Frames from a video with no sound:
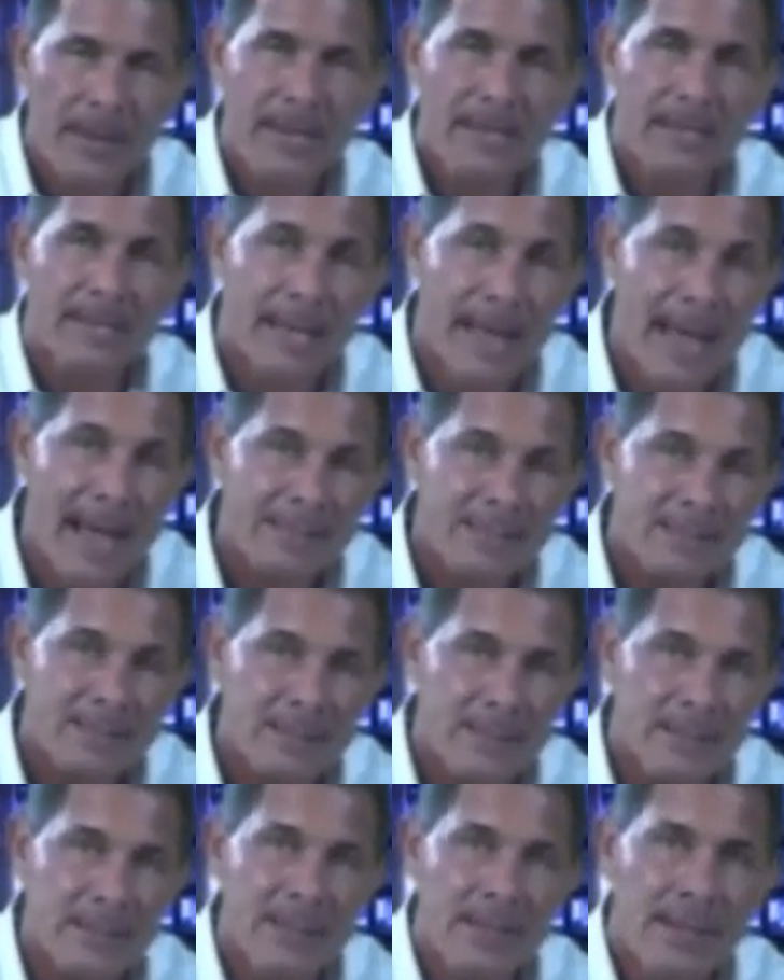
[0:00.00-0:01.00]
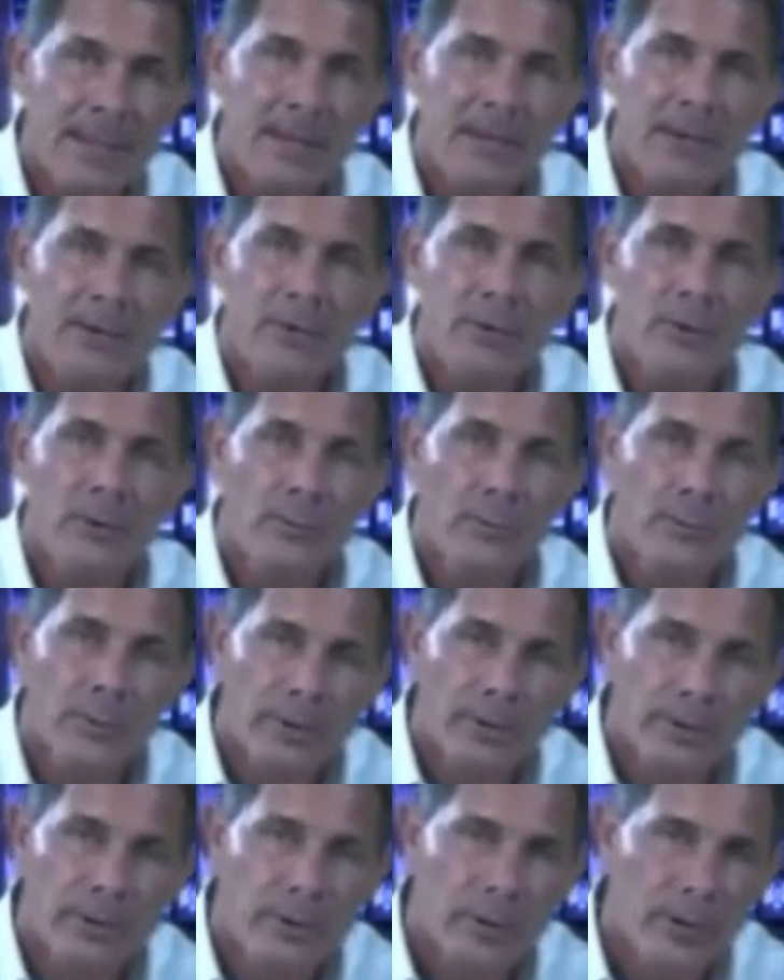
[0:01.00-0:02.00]
And lastly, you're,
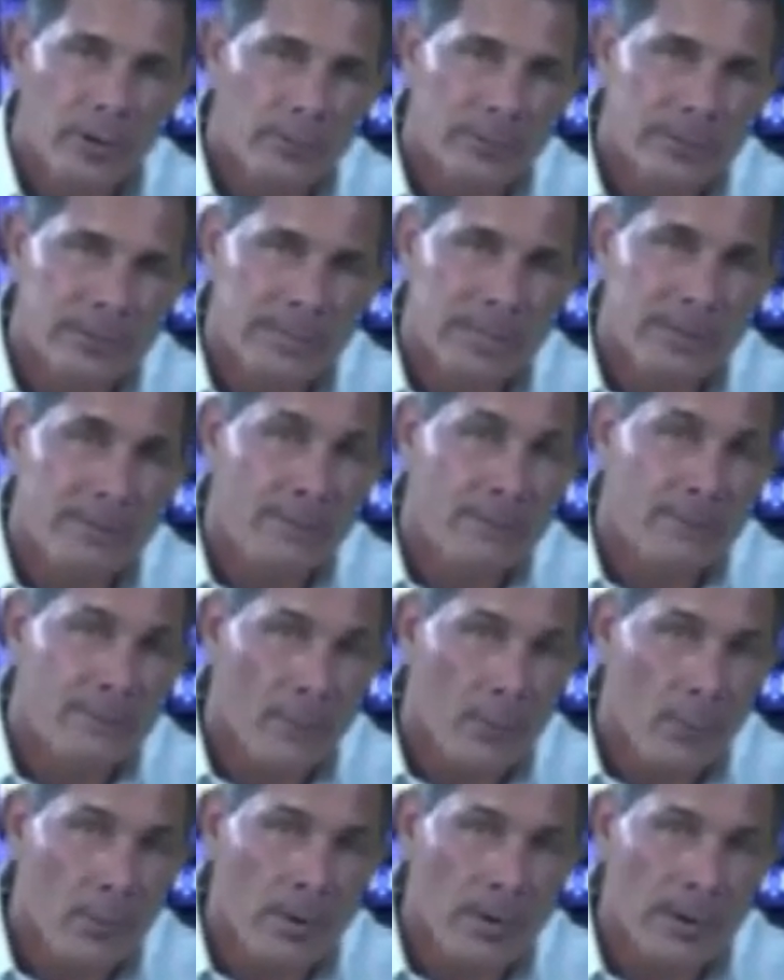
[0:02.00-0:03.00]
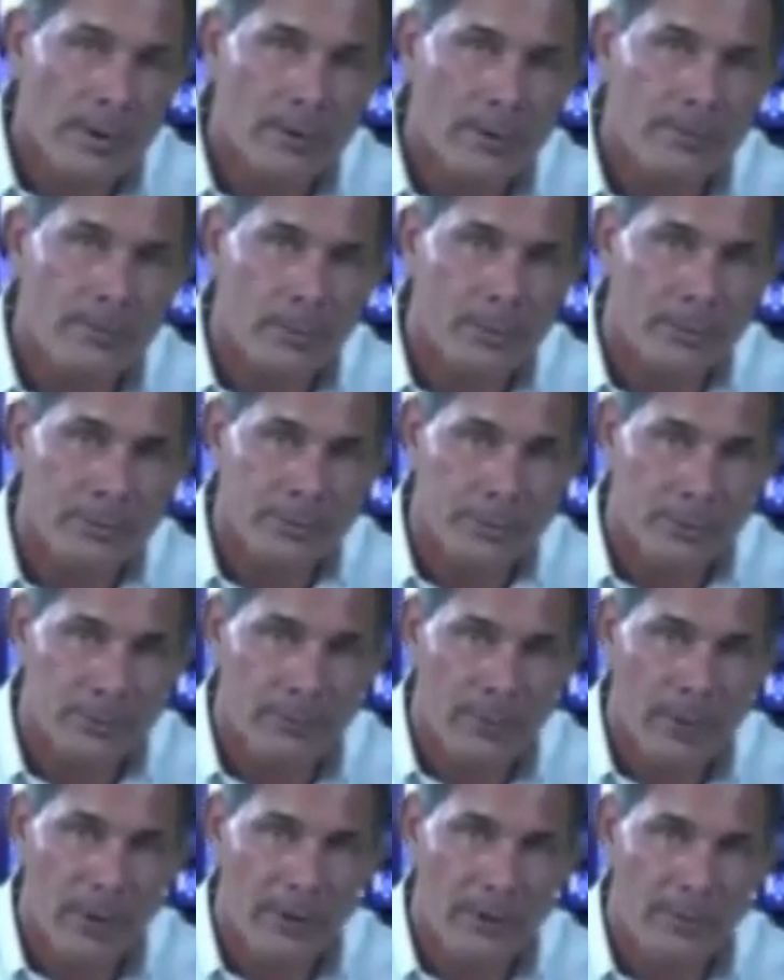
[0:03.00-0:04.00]
you're going to receive 400
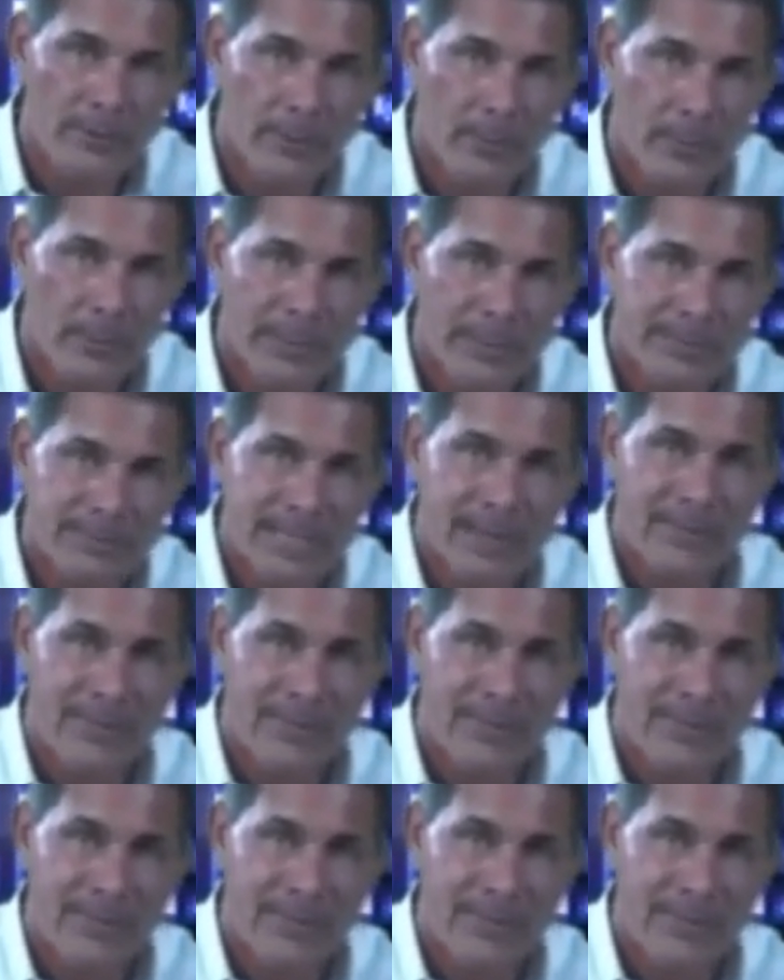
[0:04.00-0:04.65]
personal volume points,